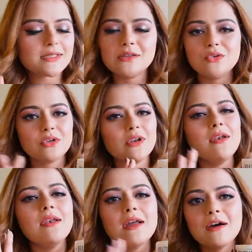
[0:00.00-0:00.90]
then you're gonna
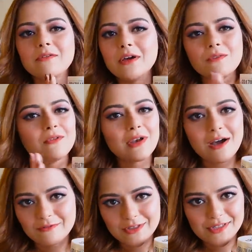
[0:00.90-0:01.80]
love, love,
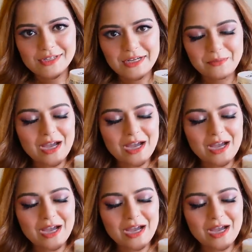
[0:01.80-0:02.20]
love this cream.